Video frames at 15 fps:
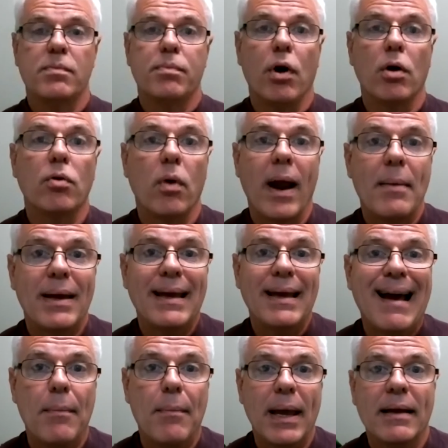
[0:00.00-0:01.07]
programming
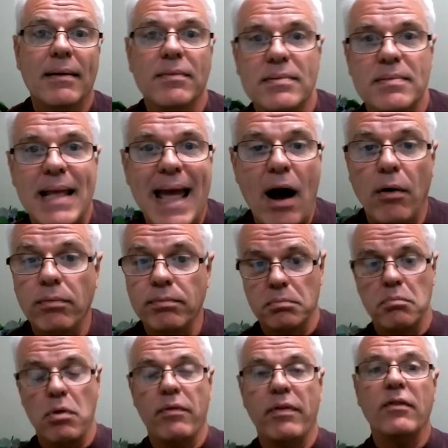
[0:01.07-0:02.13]
coming now
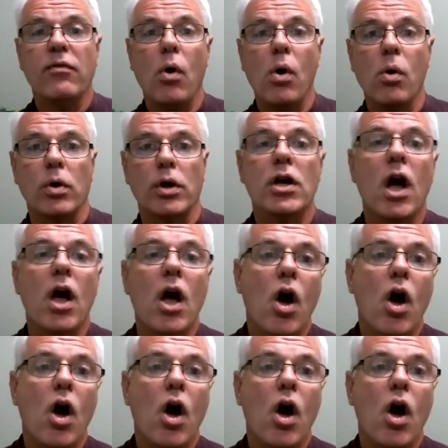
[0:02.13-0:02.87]
moving forward,